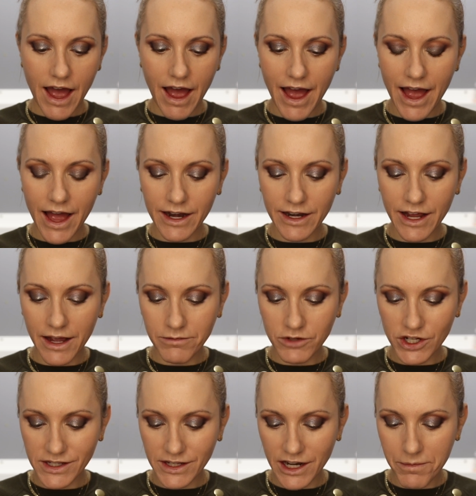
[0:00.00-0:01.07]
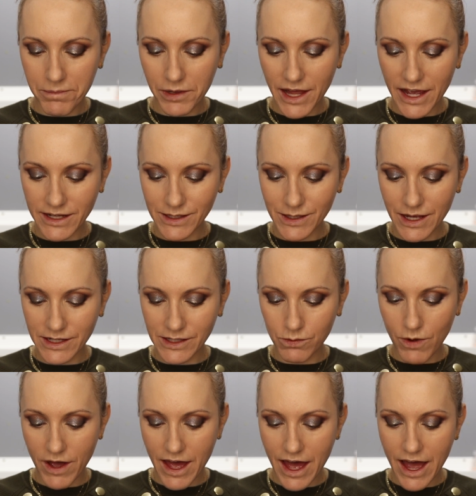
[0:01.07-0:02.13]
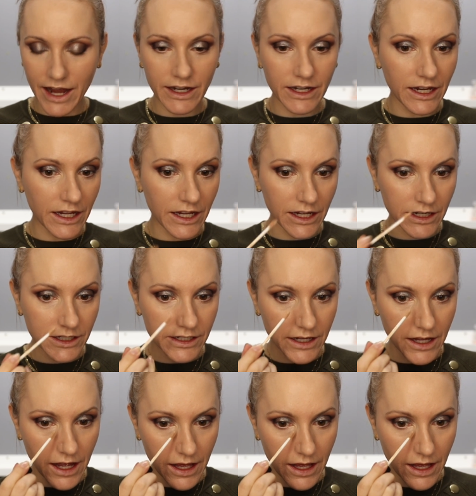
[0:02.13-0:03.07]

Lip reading: And I'm just going to place this where I need